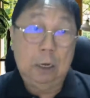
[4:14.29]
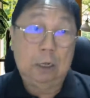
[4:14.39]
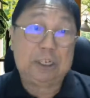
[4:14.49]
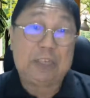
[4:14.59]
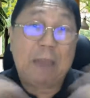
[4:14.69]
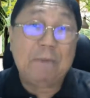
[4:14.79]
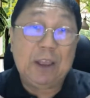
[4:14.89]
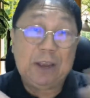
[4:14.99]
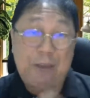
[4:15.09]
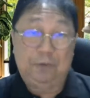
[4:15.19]

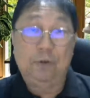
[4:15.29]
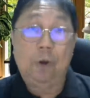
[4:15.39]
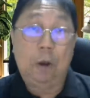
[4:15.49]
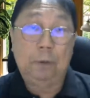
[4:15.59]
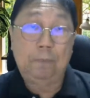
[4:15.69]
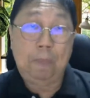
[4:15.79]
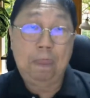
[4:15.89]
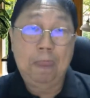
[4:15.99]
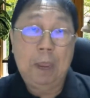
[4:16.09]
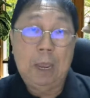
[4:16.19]
7, and so on.
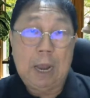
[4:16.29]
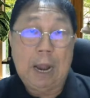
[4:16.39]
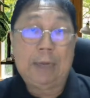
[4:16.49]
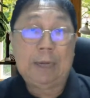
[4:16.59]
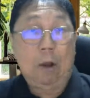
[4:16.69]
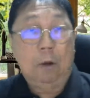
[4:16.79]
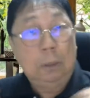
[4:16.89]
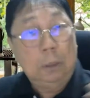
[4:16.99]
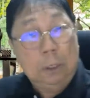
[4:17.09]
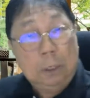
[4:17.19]
All right, now
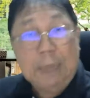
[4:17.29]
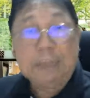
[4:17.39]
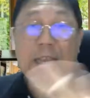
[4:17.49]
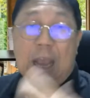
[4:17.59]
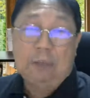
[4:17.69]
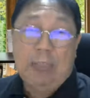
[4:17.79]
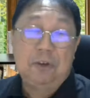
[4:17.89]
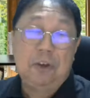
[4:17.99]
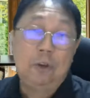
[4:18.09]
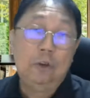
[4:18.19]
let's turn our
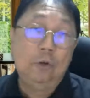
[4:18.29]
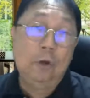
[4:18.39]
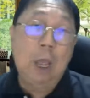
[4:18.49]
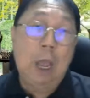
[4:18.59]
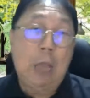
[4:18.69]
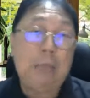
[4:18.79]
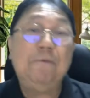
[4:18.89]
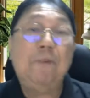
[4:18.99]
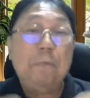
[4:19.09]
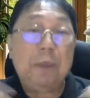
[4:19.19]
attention to
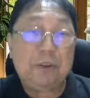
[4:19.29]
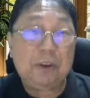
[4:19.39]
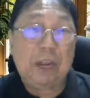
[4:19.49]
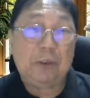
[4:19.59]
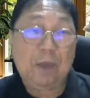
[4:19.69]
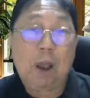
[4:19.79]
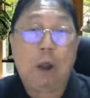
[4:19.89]
information as well.